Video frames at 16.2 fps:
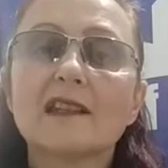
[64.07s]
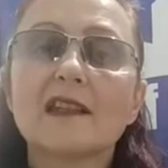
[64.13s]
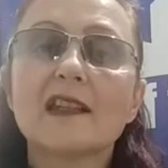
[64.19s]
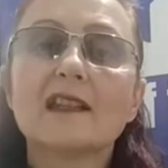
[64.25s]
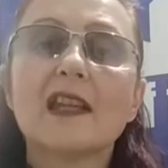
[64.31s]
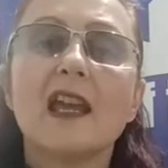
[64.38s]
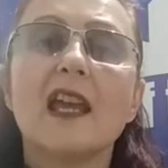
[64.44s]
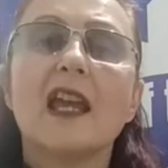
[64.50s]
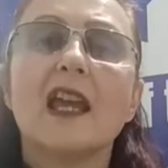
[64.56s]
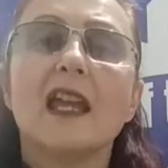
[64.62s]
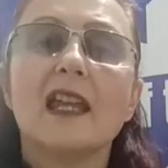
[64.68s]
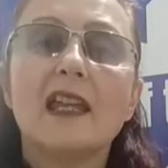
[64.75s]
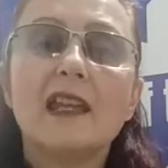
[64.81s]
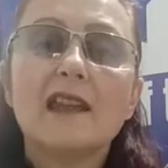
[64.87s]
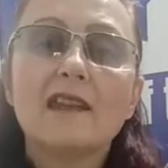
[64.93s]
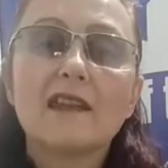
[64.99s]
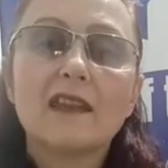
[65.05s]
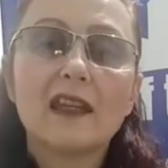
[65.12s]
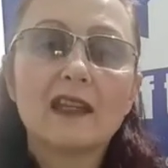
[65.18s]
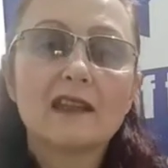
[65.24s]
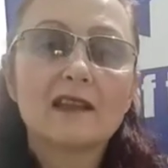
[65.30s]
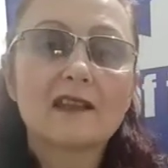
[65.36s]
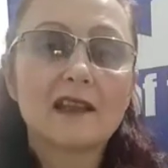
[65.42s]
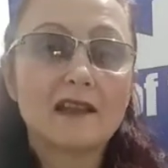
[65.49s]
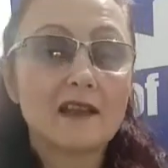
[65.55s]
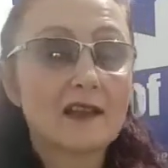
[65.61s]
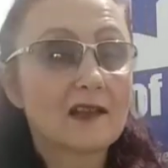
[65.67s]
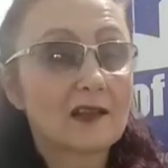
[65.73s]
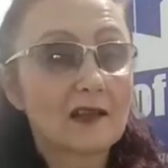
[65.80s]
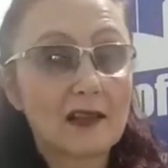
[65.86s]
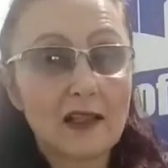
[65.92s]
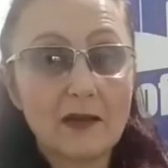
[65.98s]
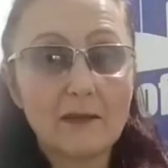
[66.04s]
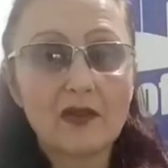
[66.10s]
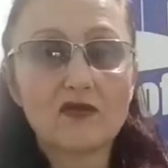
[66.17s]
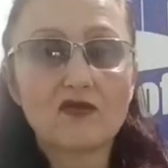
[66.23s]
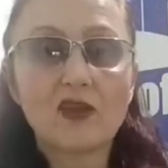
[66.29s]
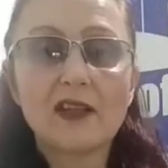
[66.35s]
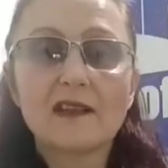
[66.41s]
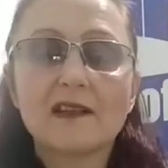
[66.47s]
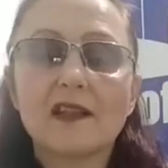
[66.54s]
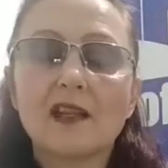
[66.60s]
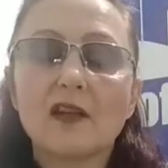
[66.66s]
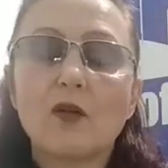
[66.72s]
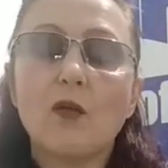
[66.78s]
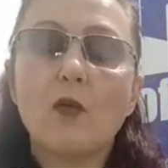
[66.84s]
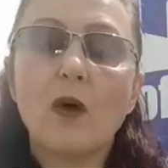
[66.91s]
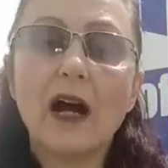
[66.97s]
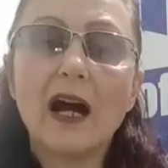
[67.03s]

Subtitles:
that he thinks, and this is him addressing